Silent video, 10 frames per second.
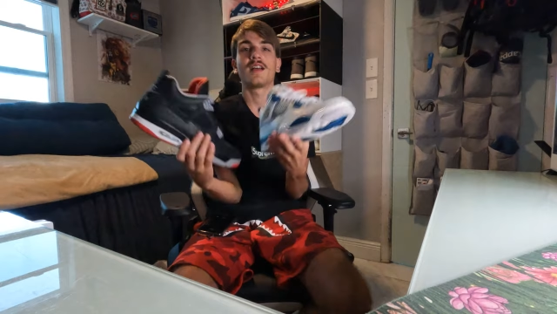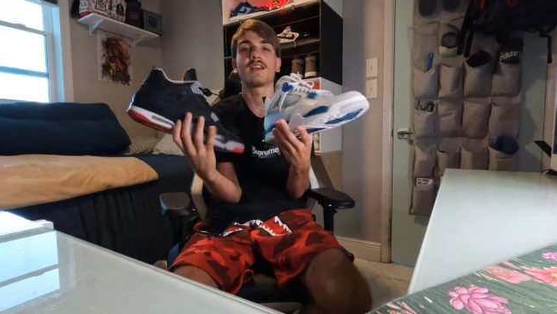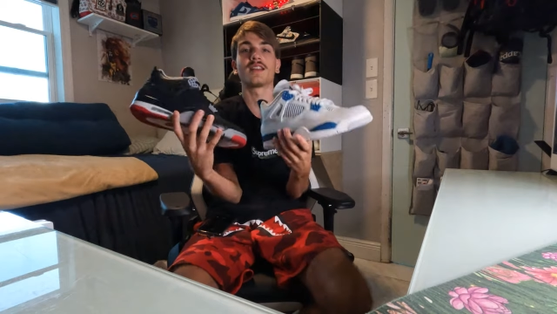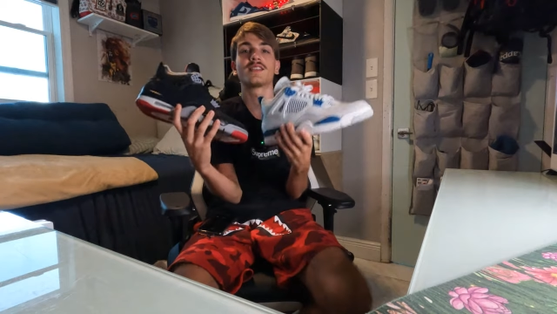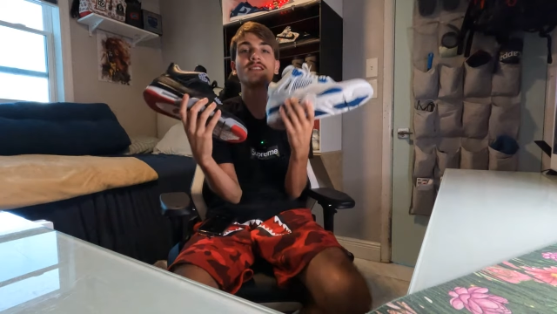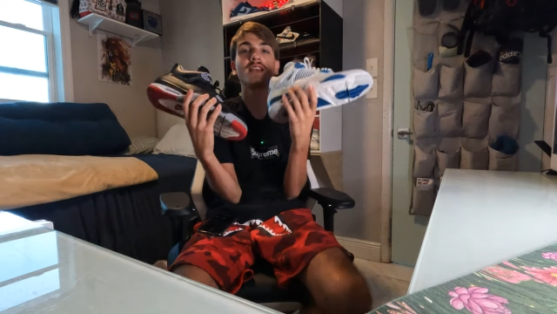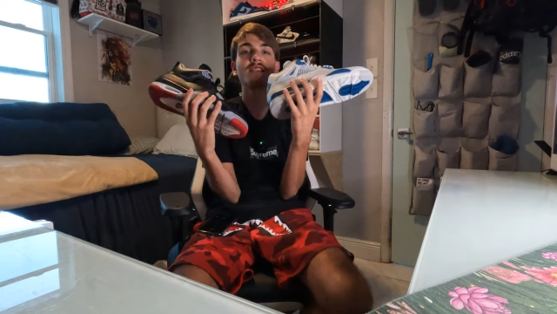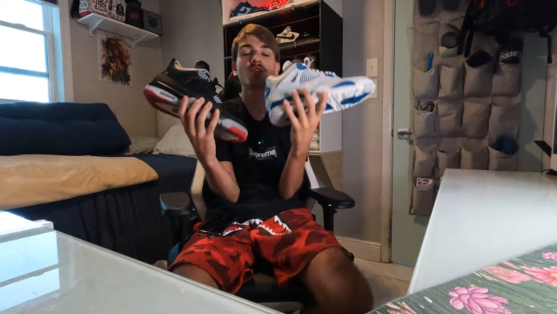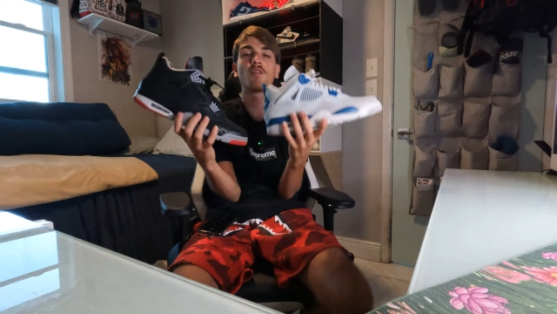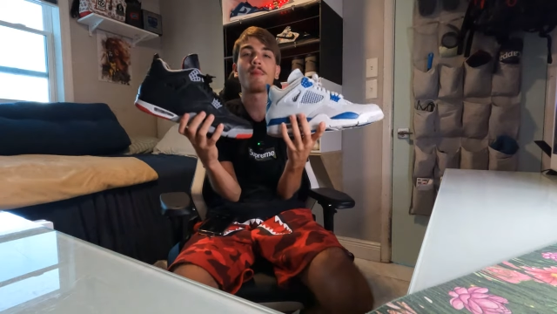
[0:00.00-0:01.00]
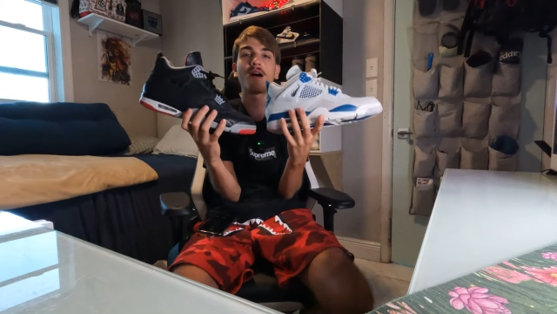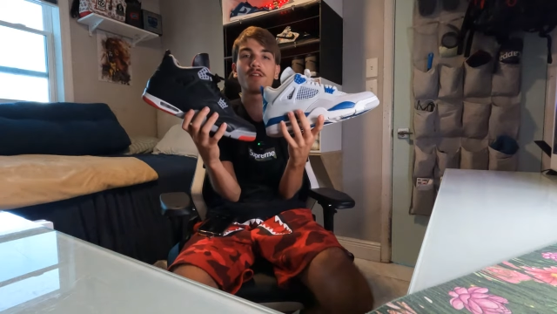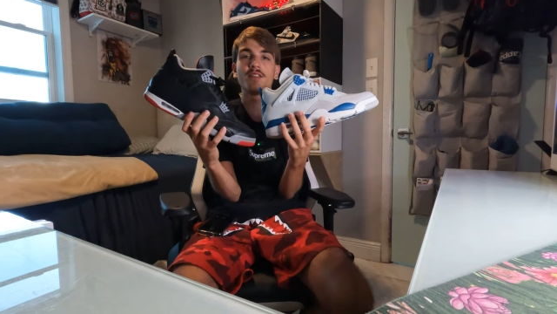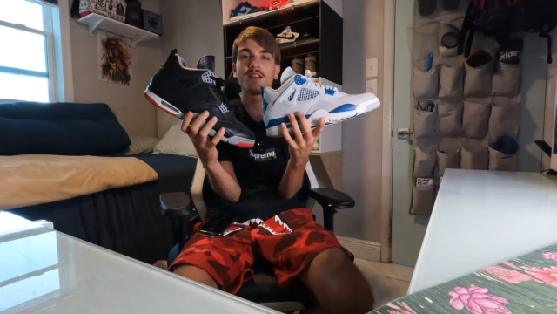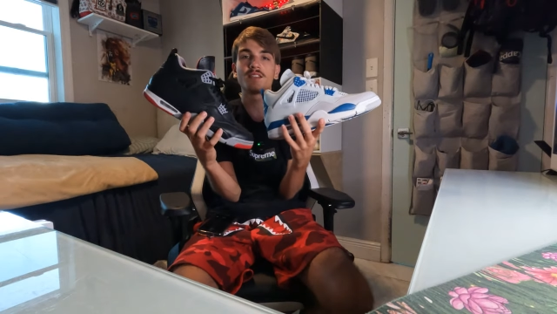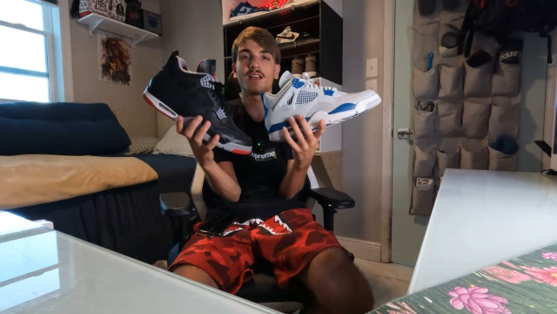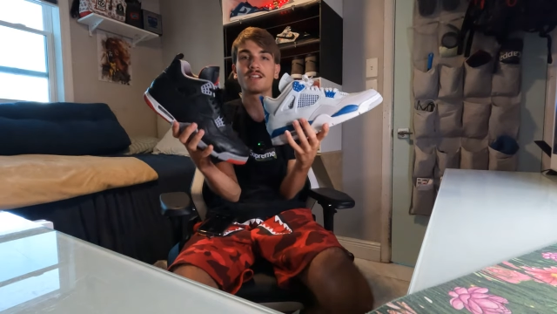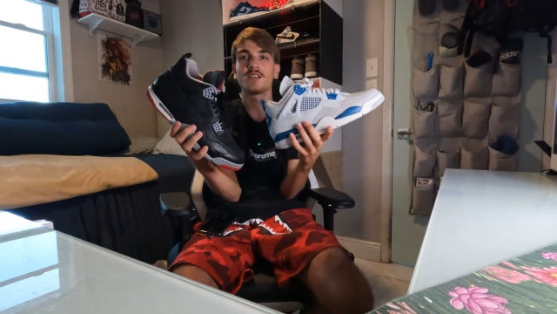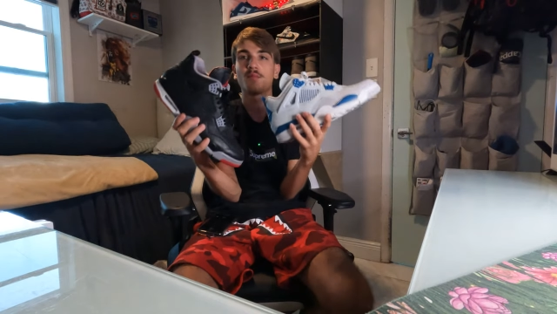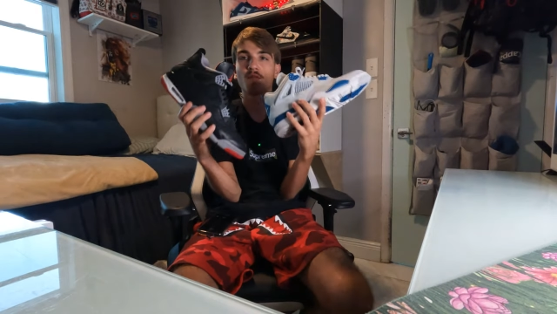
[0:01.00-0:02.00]
like an excessive amount of these
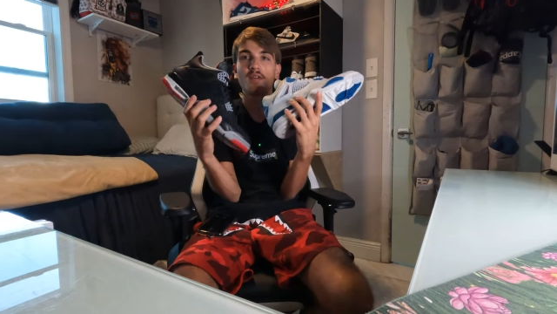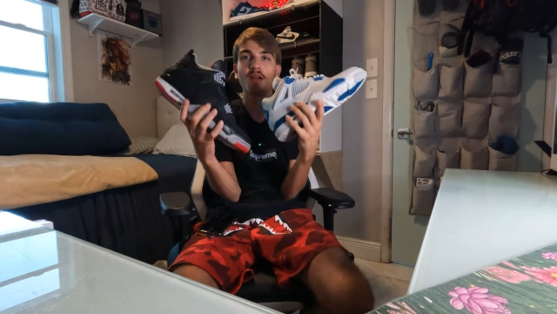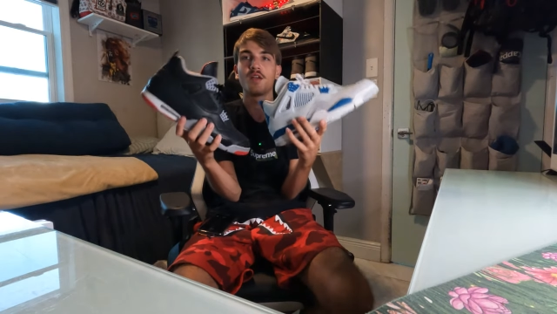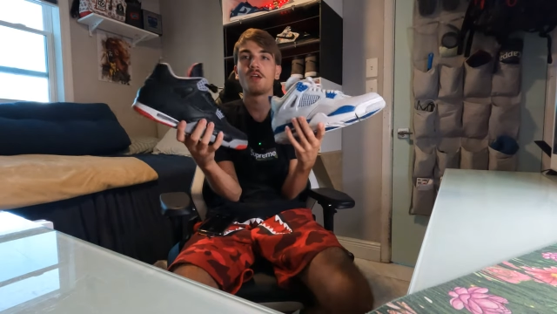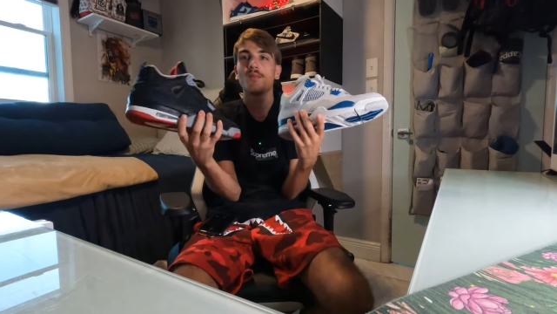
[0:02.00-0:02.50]
like to prevent